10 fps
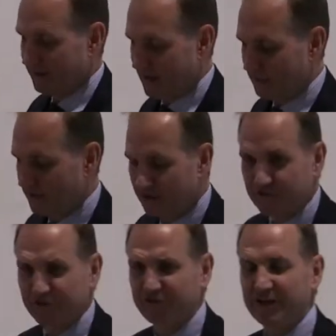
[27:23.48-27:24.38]
And I would
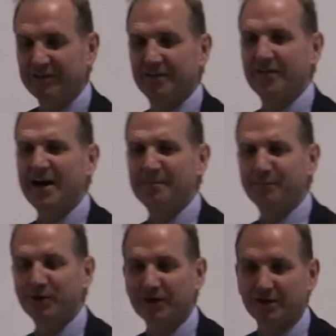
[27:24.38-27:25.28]
also state that
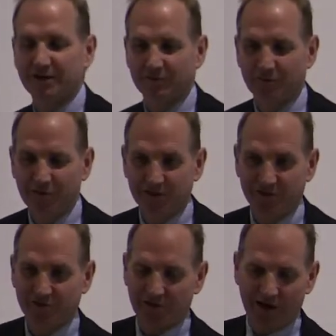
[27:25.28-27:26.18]
that book
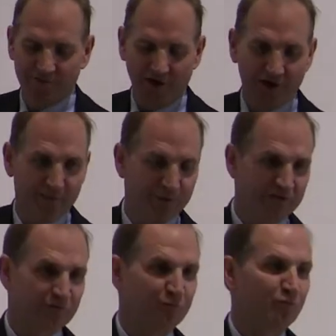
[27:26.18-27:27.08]
is, of all the
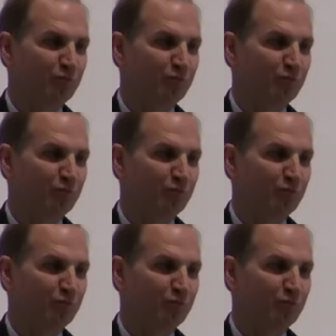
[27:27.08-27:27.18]
books